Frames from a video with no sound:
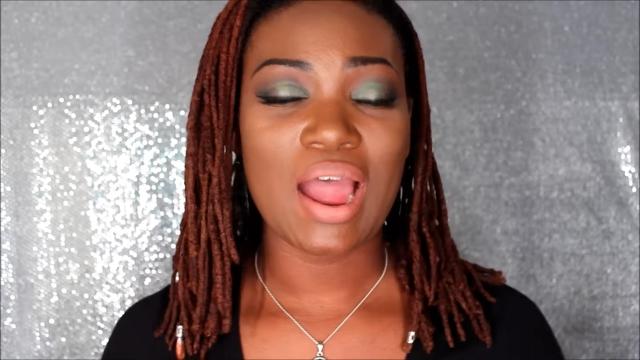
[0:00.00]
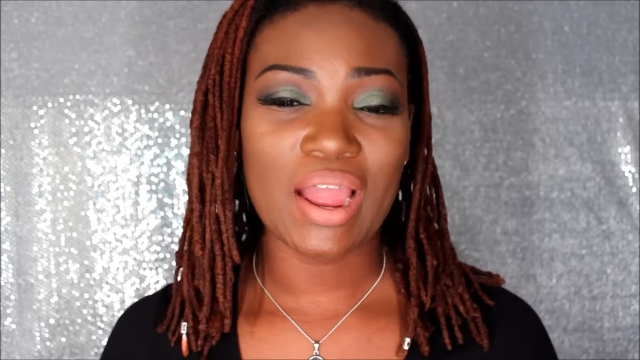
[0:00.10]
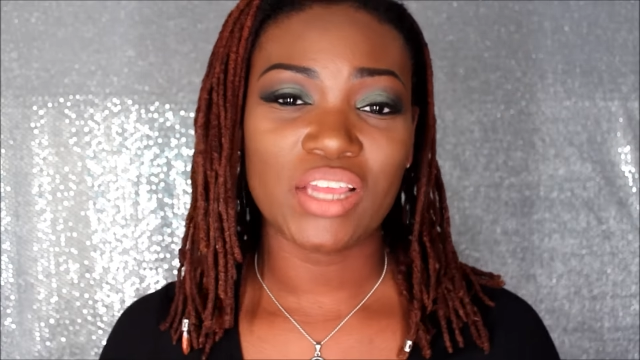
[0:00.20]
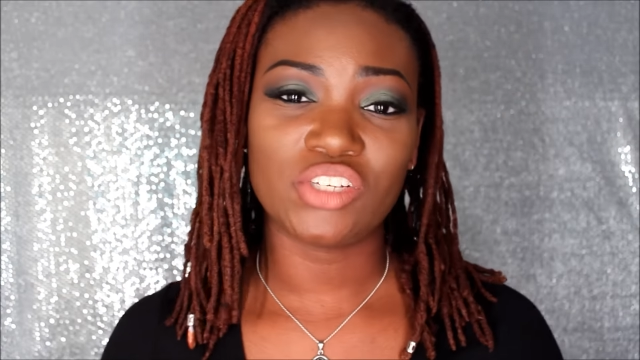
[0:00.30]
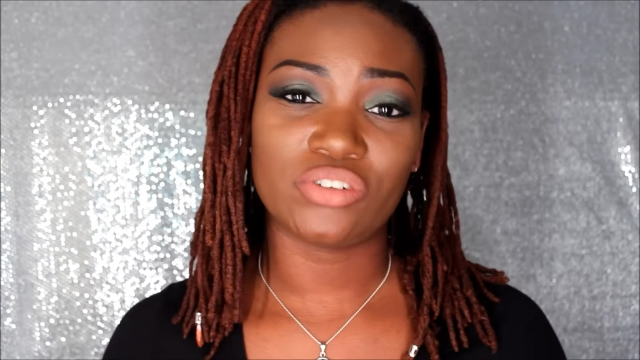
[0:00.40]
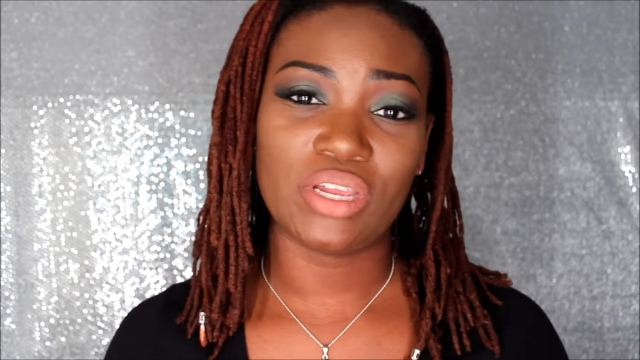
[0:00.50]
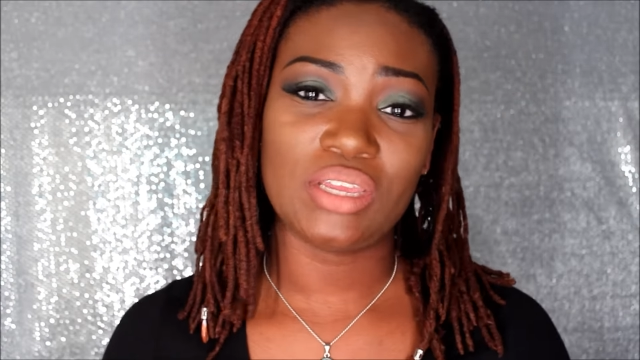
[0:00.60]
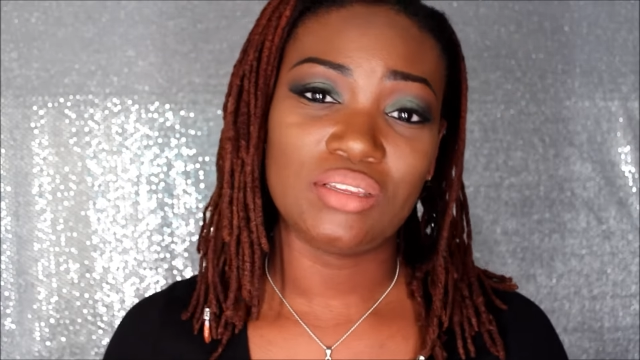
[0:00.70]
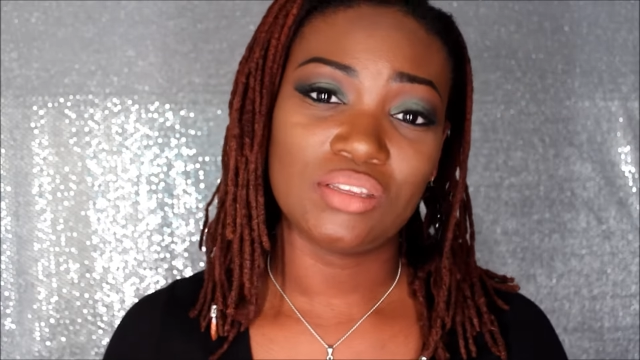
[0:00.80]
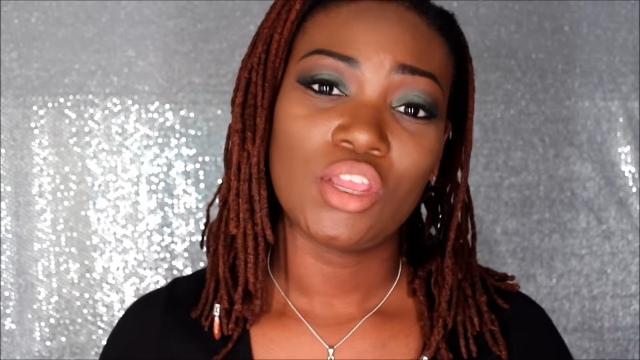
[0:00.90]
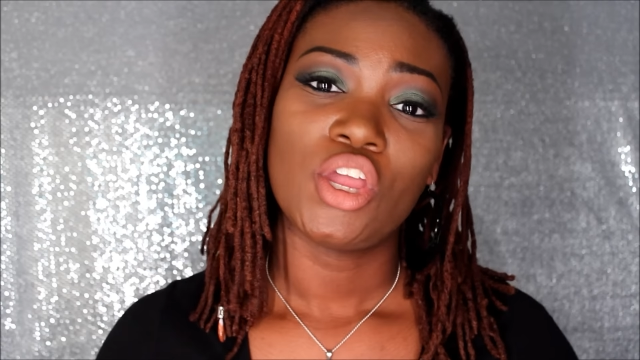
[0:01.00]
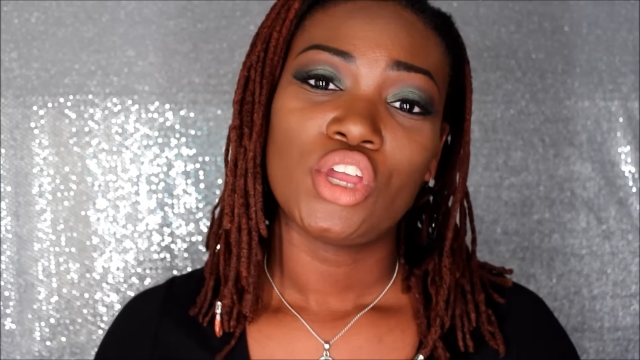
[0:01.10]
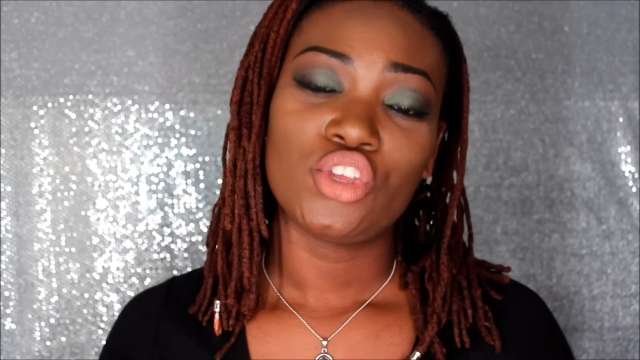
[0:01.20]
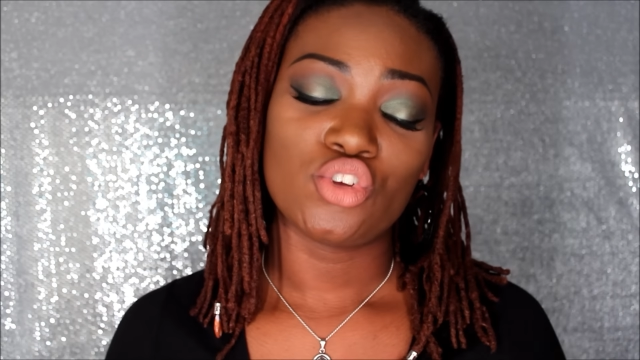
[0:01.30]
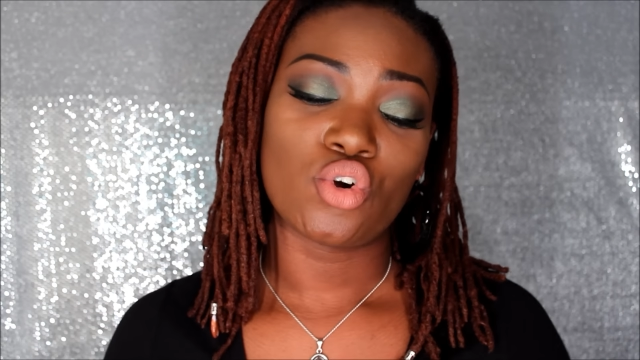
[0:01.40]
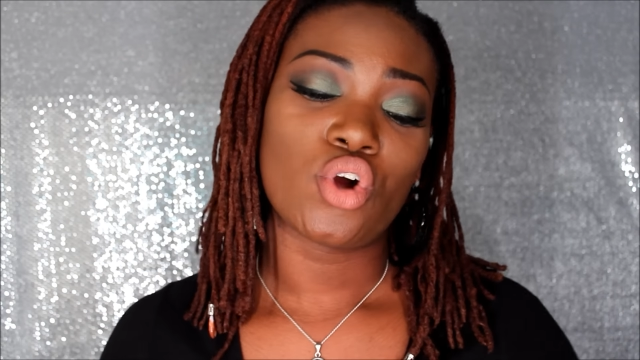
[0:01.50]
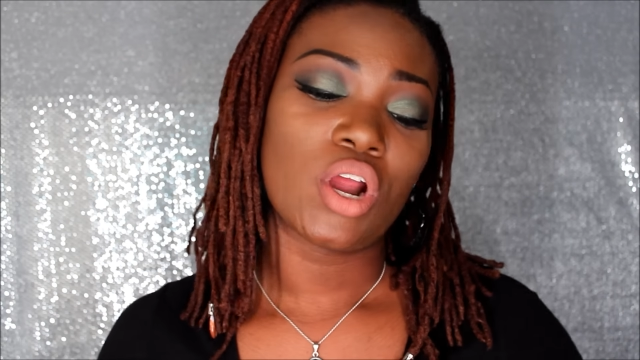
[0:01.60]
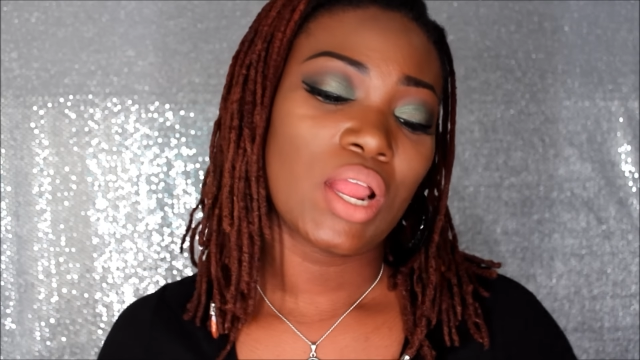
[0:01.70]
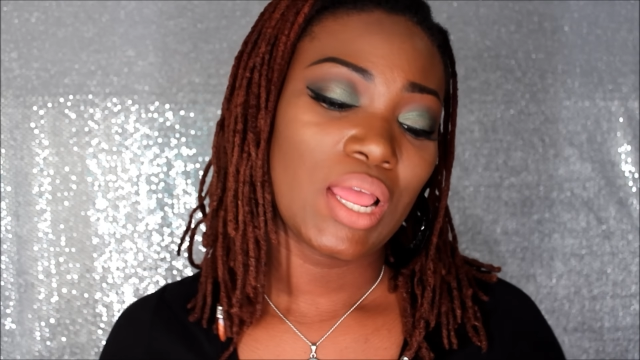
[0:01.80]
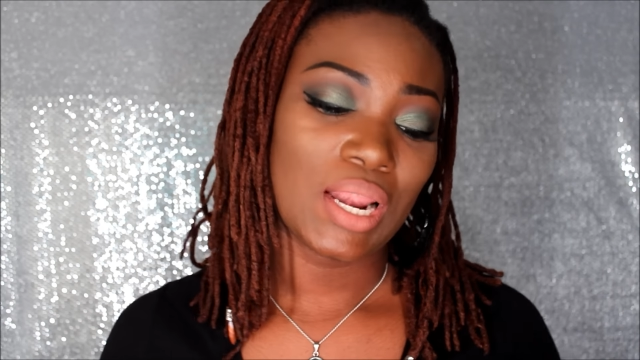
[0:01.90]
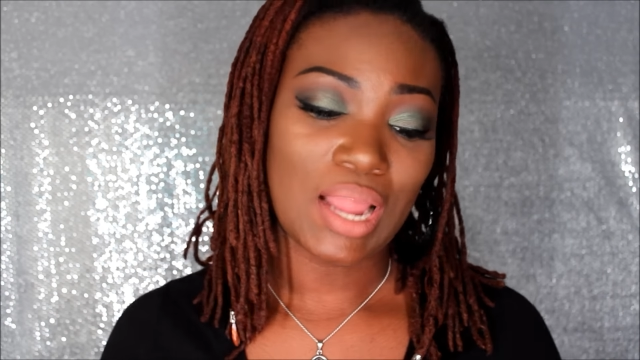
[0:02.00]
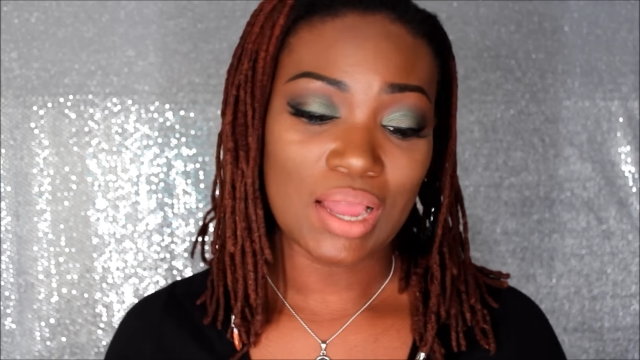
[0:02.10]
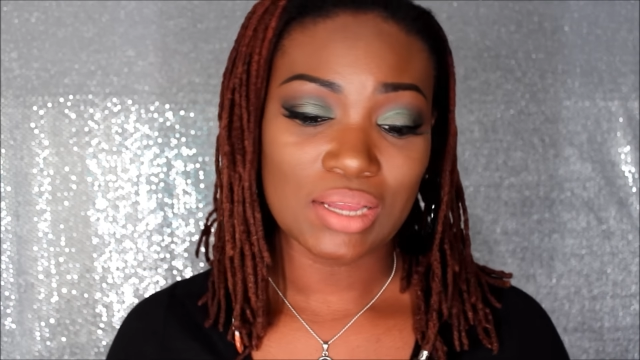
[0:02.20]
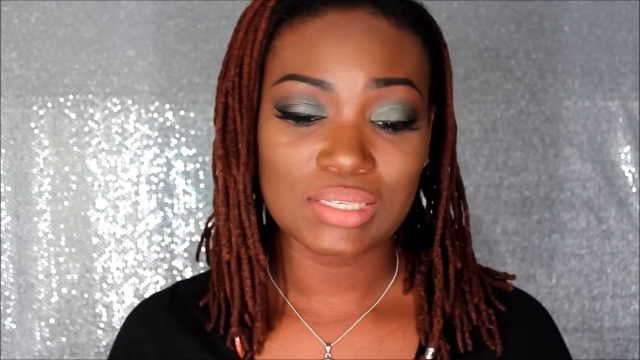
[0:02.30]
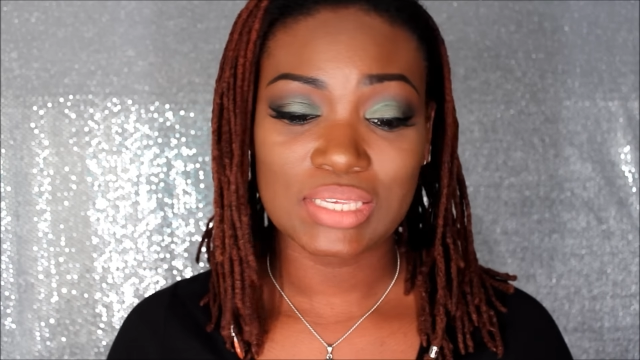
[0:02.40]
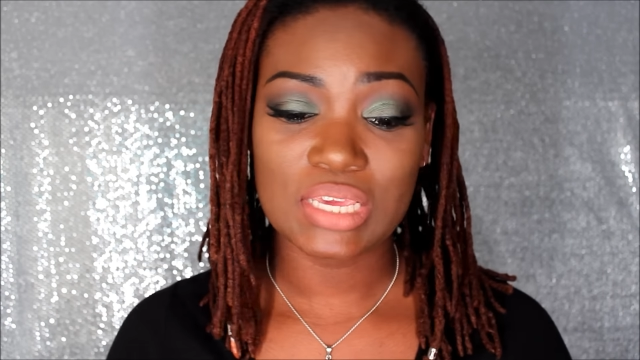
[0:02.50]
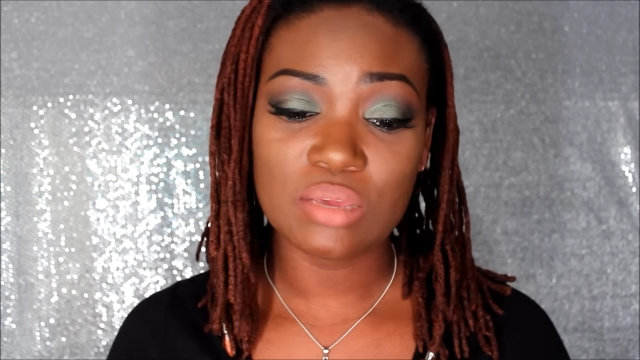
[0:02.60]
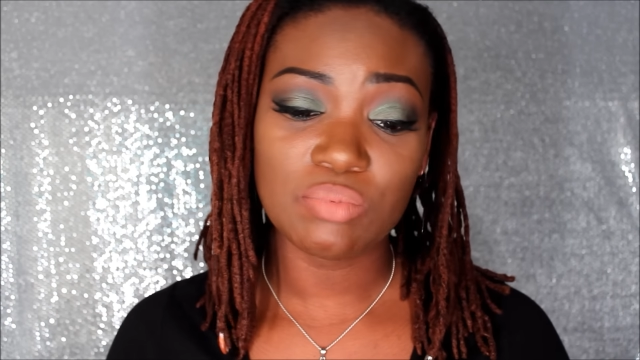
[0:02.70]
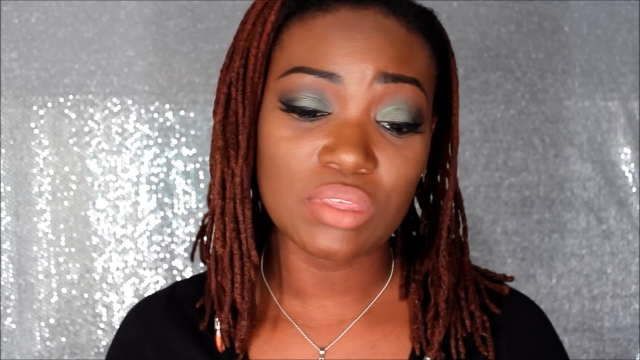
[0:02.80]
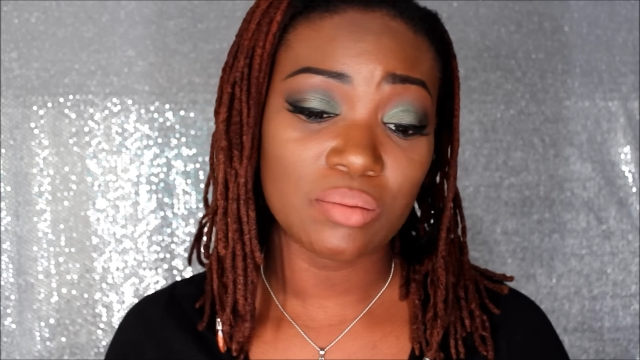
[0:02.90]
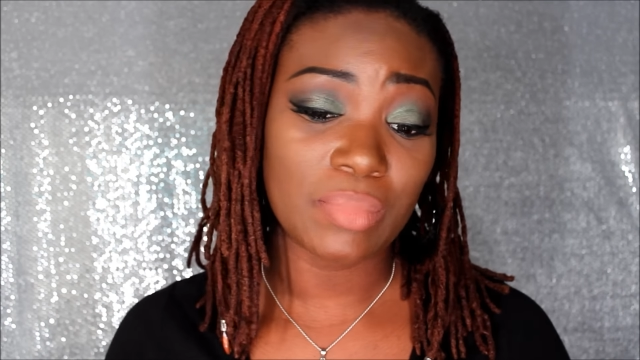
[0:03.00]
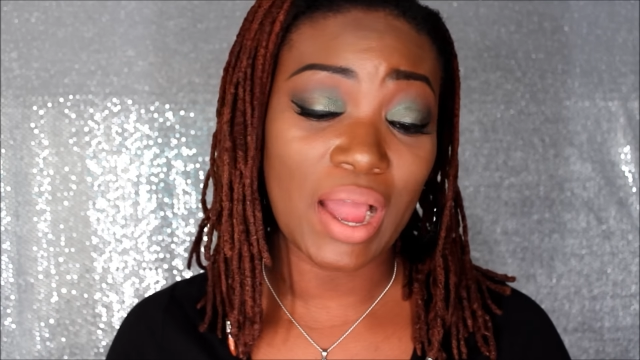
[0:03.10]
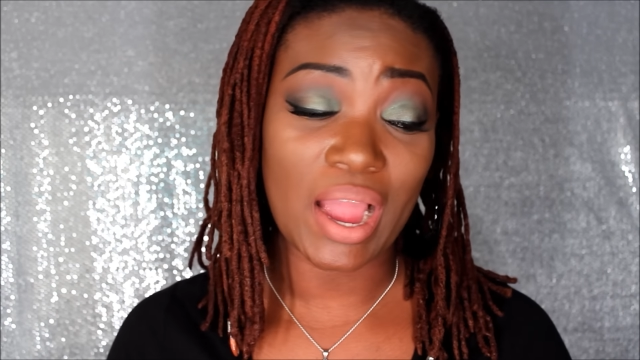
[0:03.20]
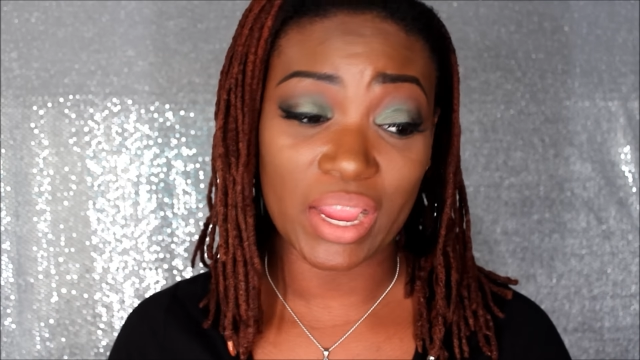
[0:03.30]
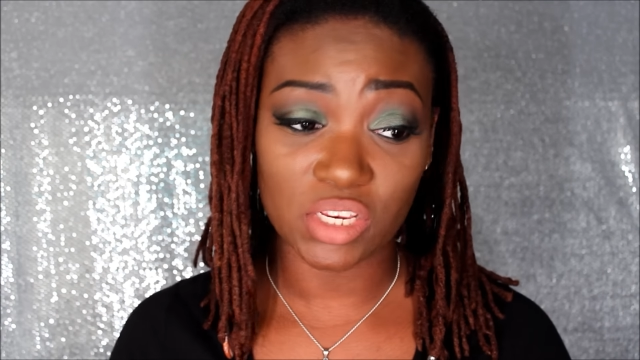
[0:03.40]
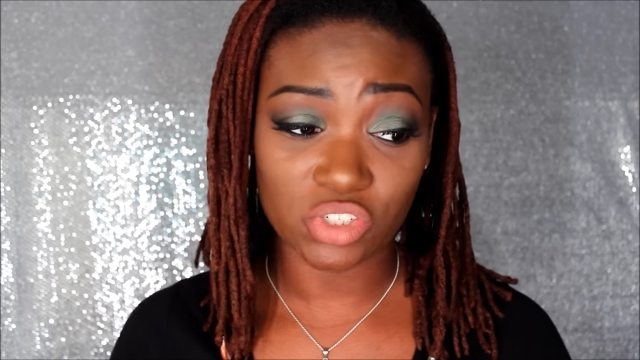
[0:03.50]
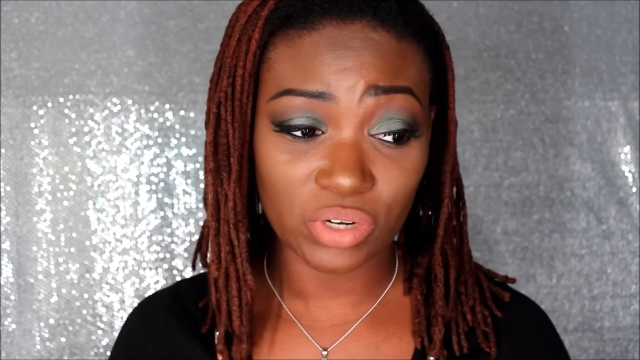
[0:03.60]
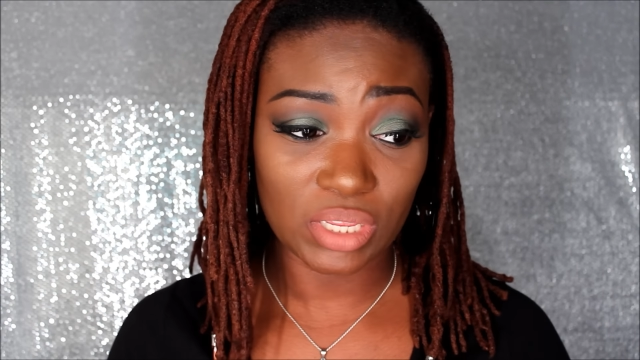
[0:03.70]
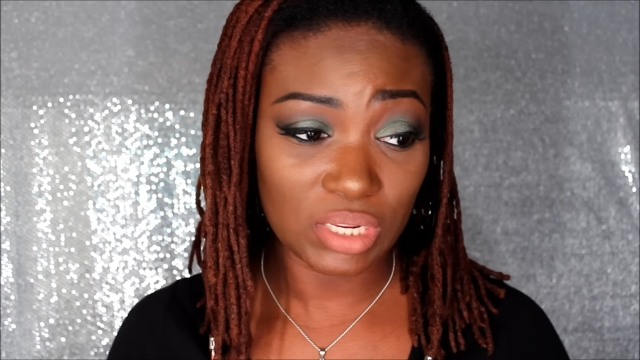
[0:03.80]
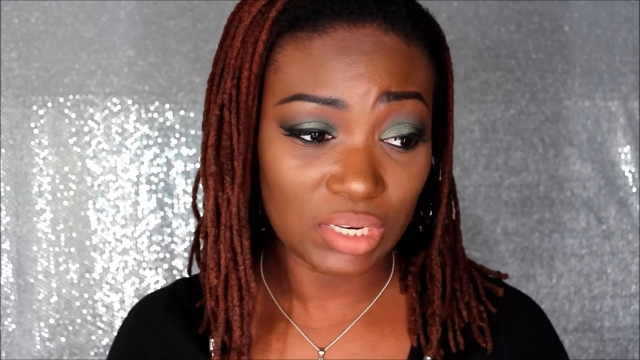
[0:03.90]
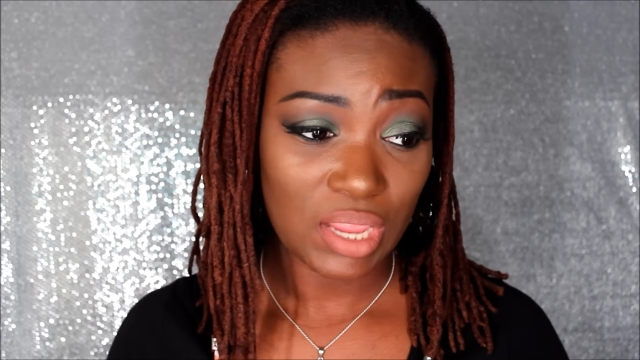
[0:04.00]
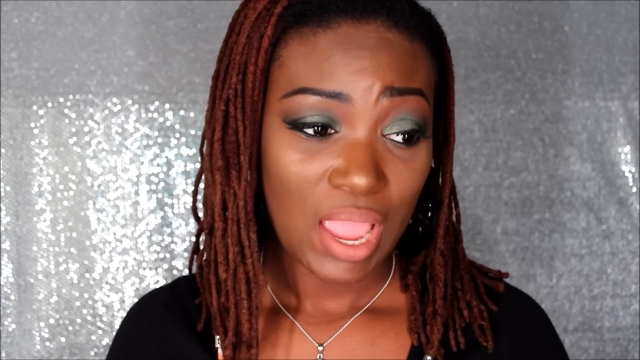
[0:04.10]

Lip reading: hydrating your locks. Keep them hydrated.